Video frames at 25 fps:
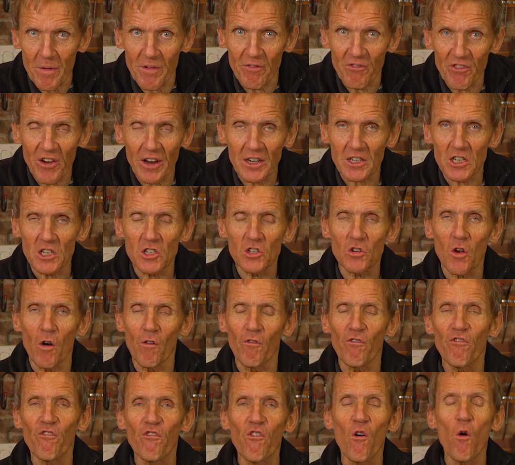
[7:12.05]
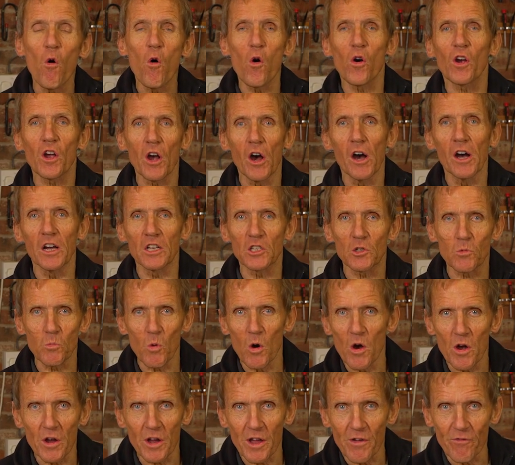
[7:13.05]
In fact, he's got four guys
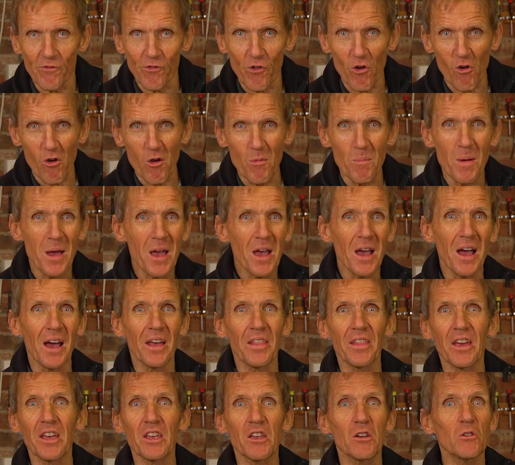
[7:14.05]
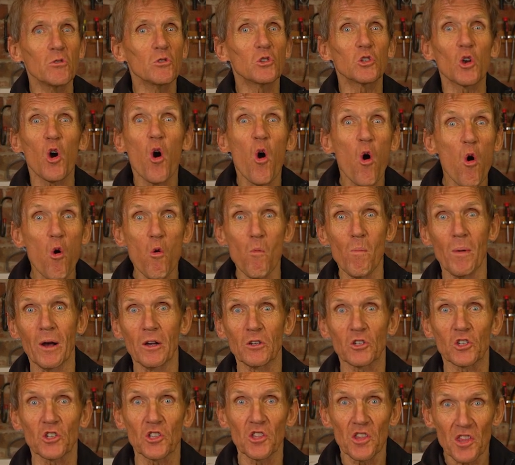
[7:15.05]
working for him and they use
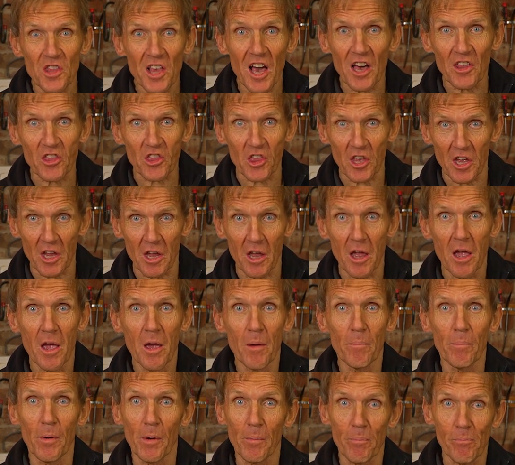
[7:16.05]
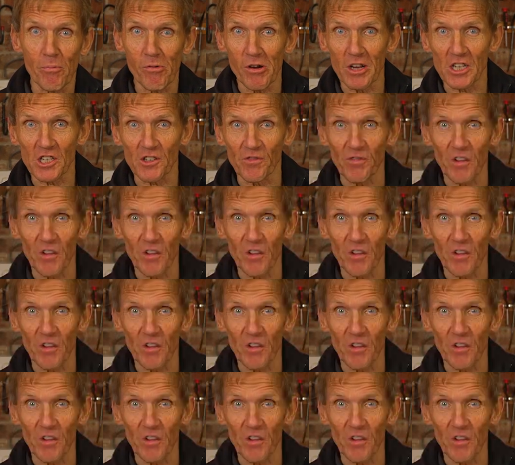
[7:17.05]
almost nothing but press